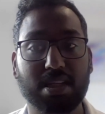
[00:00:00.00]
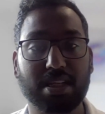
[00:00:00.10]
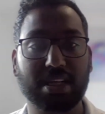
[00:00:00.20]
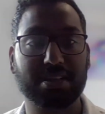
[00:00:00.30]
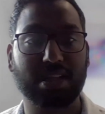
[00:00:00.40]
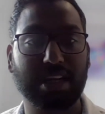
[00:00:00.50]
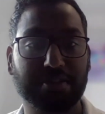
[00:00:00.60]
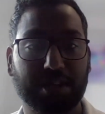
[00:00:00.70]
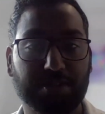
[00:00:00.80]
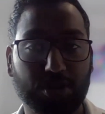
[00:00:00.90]
And there's a
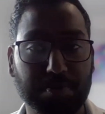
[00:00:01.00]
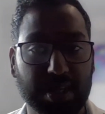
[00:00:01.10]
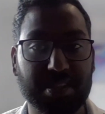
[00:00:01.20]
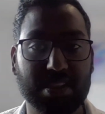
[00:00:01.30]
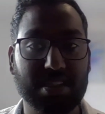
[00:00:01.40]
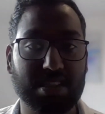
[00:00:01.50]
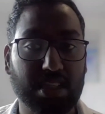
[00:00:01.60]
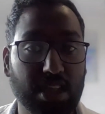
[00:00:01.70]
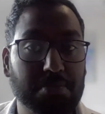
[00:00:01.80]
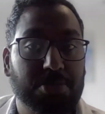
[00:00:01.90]
level of robustness
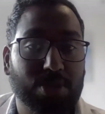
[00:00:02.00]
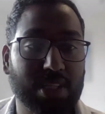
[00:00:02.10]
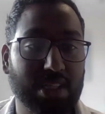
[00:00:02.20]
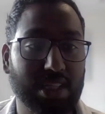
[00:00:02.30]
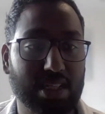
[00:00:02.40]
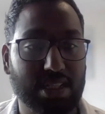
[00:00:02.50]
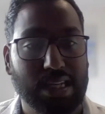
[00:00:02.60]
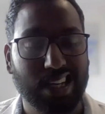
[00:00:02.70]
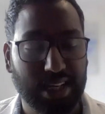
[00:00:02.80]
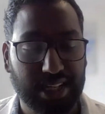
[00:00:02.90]
that comes with it that's
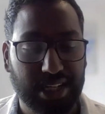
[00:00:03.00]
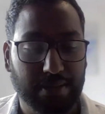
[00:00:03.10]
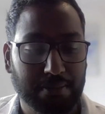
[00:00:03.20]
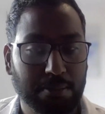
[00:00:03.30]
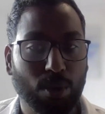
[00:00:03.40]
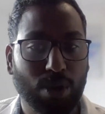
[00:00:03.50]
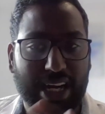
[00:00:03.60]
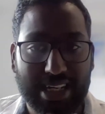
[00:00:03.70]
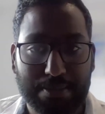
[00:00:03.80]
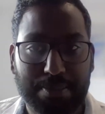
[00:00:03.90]
more
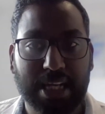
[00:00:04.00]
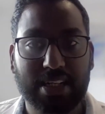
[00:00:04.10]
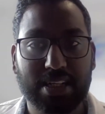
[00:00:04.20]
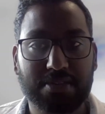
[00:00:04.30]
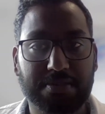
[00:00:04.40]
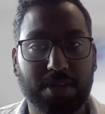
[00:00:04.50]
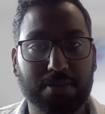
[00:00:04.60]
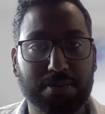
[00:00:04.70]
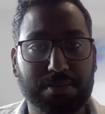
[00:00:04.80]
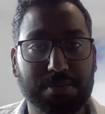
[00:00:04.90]
independent from,